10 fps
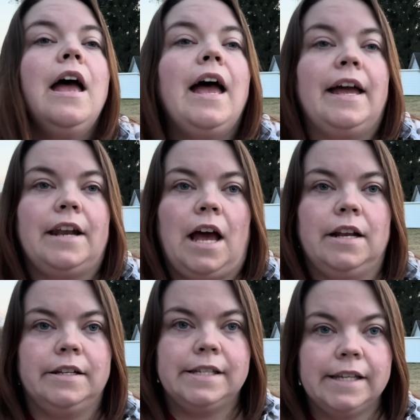And
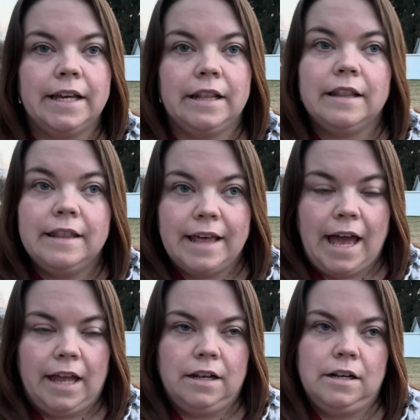honestly,
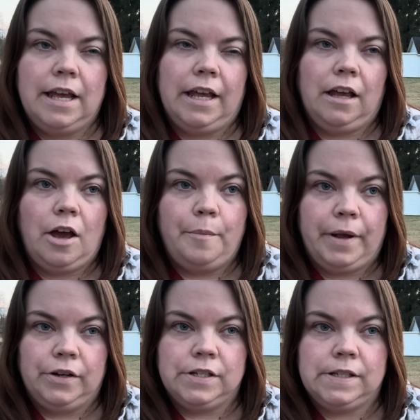then in
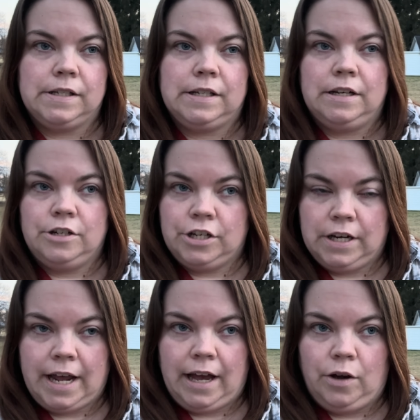comparison to
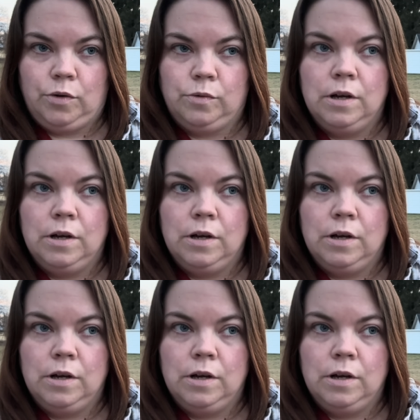now,